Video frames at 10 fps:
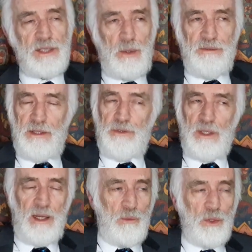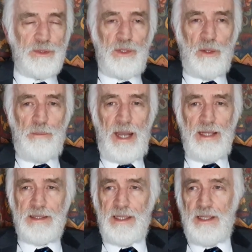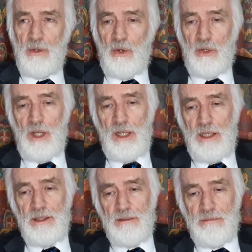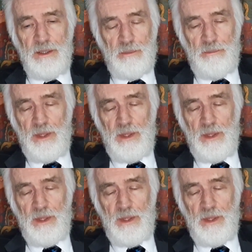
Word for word: So if you like watercolour painting or you, you